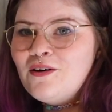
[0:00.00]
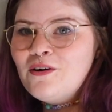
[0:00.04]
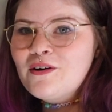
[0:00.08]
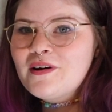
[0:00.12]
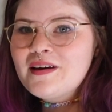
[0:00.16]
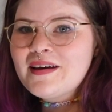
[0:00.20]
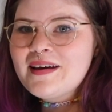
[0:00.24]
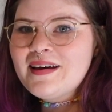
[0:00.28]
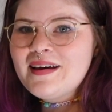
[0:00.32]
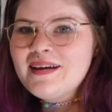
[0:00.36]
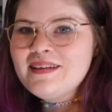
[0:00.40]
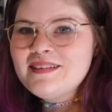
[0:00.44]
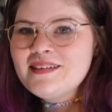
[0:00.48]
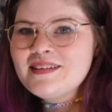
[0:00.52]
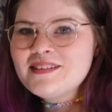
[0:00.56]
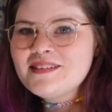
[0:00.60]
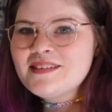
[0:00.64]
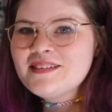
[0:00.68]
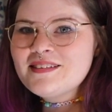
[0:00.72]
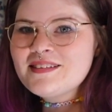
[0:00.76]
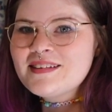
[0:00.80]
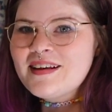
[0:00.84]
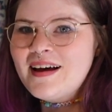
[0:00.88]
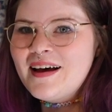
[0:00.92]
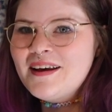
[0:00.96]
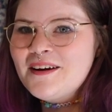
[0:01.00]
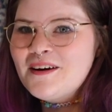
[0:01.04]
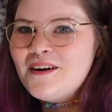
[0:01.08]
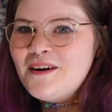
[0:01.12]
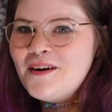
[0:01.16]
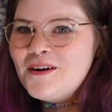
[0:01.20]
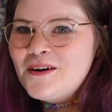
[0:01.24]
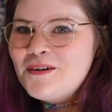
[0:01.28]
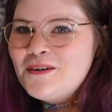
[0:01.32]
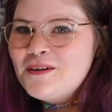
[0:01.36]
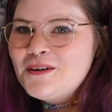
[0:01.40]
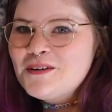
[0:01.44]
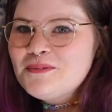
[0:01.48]
Okay, this is kind of
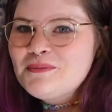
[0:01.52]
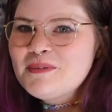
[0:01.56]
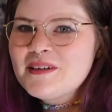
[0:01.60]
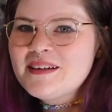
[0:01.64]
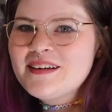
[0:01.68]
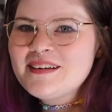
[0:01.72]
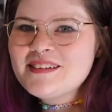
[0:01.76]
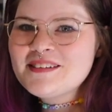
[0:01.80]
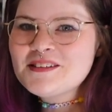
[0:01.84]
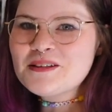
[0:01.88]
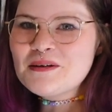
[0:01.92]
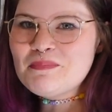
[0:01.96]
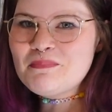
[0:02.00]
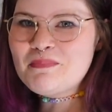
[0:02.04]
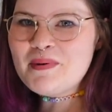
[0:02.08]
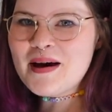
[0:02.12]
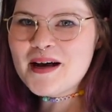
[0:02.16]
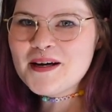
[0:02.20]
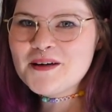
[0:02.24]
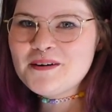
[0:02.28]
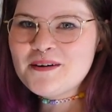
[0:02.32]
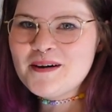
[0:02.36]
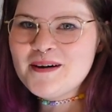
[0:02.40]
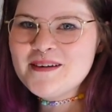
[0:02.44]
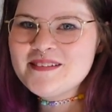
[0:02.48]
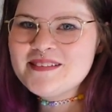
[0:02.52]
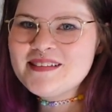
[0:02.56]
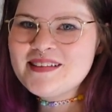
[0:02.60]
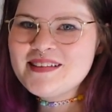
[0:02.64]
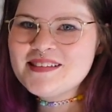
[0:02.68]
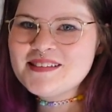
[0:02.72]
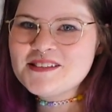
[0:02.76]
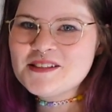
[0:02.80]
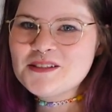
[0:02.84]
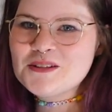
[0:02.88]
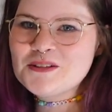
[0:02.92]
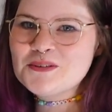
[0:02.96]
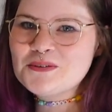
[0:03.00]
awkward because the background
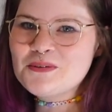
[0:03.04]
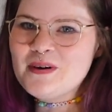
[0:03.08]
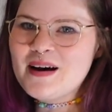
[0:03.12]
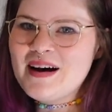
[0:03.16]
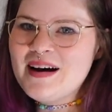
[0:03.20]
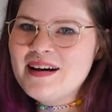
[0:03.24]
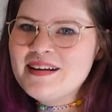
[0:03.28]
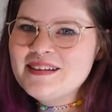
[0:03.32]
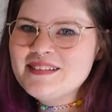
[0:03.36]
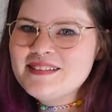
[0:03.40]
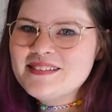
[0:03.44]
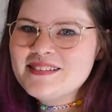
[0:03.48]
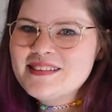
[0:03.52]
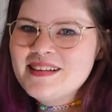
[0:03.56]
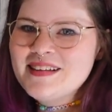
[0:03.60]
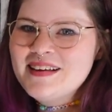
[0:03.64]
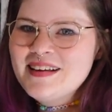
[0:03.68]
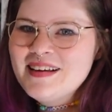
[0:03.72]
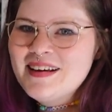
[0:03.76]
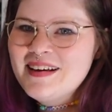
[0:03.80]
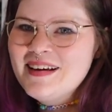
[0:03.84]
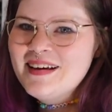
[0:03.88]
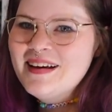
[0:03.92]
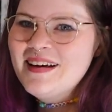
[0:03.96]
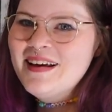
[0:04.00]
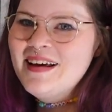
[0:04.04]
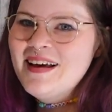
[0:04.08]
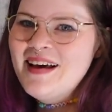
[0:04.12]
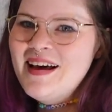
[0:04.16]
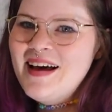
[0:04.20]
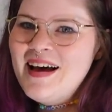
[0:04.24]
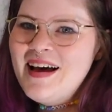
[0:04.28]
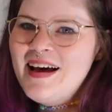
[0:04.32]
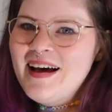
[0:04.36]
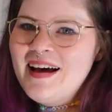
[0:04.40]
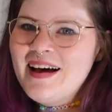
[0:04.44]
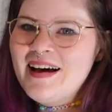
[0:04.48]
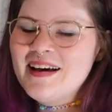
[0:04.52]
isn't white
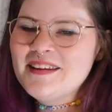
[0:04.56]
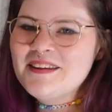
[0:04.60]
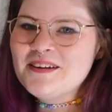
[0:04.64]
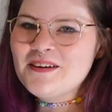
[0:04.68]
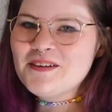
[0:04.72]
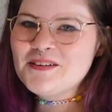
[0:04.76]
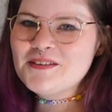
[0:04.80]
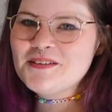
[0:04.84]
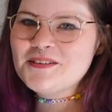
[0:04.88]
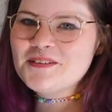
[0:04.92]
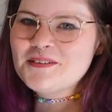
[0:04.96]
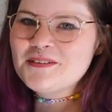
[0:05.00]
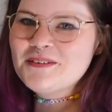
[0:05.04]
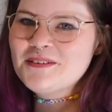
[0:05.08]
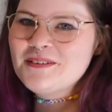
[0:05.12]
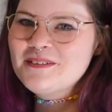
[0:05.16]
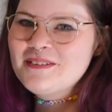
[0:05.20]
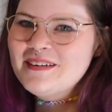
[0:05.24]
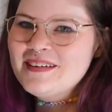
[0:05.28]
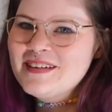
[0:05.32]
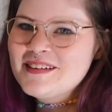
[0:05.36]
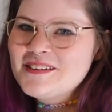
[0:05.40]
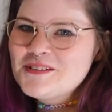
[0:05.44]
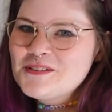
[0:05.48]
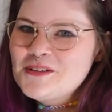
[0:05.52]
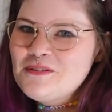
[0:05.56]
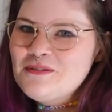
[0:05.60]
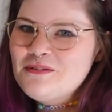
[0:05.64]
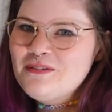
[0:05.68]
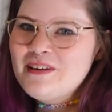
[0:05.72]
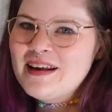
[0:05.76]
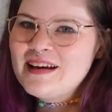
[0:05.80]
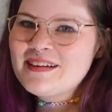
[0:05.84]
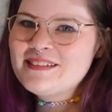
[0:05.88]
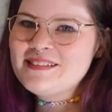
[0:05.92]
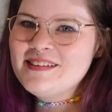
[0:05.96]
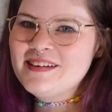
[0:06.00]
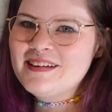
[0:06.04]
and also it's
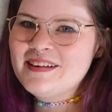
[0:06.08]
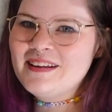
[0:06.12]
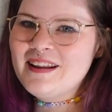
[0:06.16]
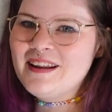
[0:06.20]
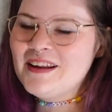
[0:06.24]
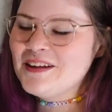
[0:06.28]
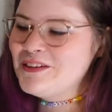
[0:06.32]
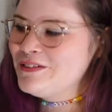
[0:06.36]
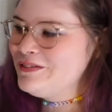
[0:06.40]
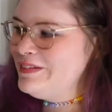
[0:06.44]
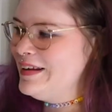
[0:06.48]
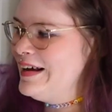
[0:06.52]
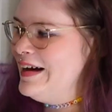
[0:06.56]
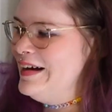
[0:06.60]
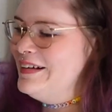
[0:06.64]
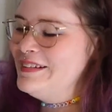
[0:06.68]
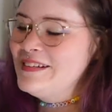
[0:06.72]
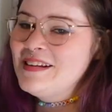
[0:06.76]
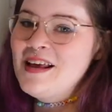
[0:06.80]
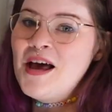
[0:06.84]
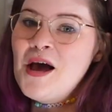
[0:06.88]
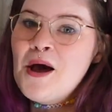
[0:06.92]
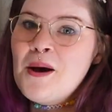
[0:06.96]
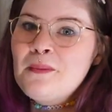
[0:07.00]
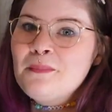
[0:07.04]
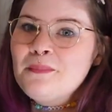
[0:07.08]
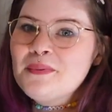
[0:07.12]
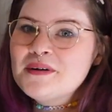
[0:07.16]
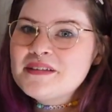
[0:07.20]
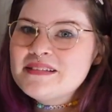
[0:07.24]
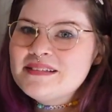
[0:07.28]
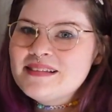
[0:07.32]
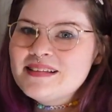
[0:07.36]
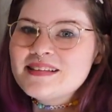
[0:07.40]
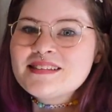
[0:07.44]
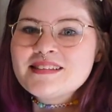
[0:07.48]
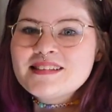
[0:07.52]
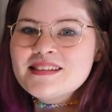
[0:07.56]
reflecting a lot of light,
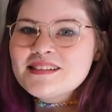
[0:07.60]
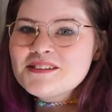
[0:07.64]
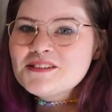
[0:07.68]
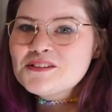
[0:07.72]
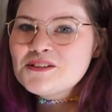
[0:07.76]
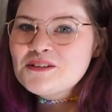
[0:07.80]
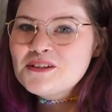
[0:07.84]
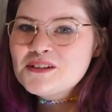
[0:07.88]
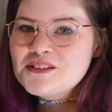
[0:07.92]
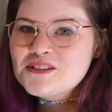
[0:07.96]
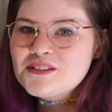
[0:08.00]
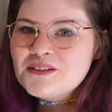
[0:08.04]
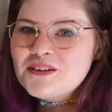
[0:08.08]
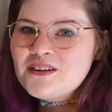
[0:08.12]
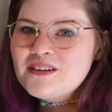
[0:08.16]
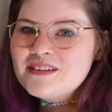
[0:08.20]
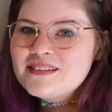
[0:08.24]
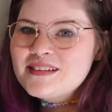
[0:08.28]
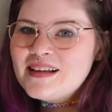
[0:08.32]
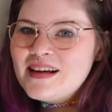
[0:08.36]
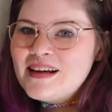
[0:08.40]
but this is the result.